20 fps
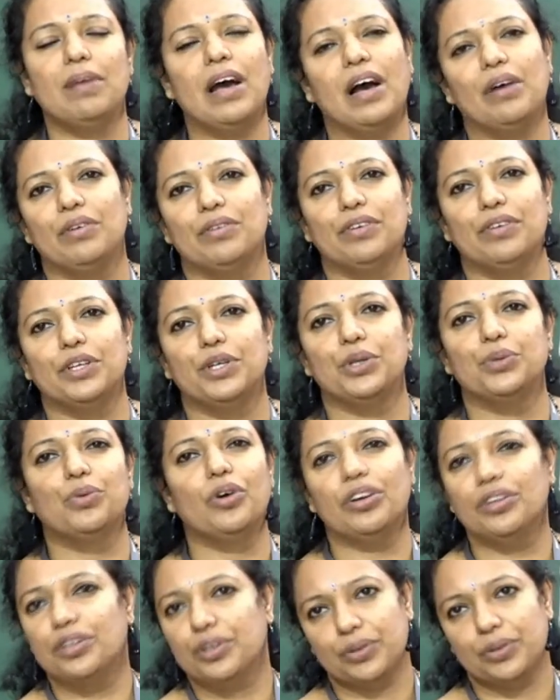However you
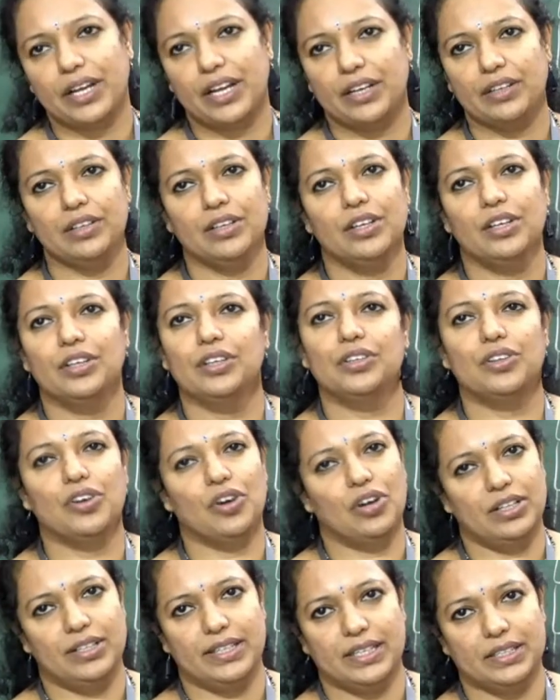want, you can
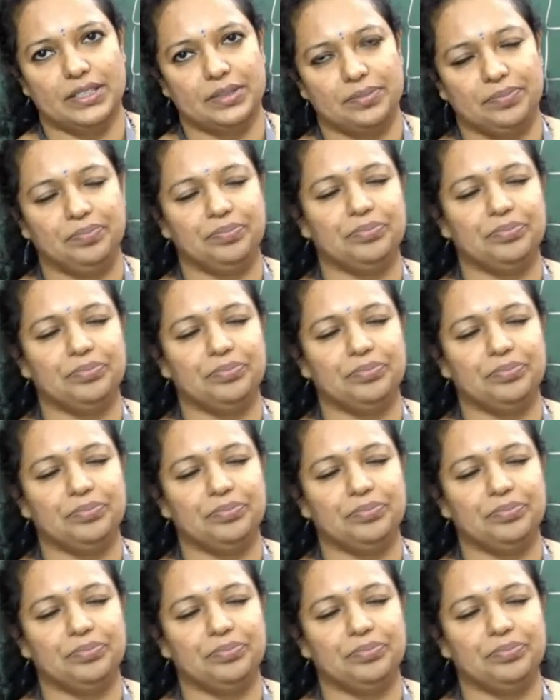call that.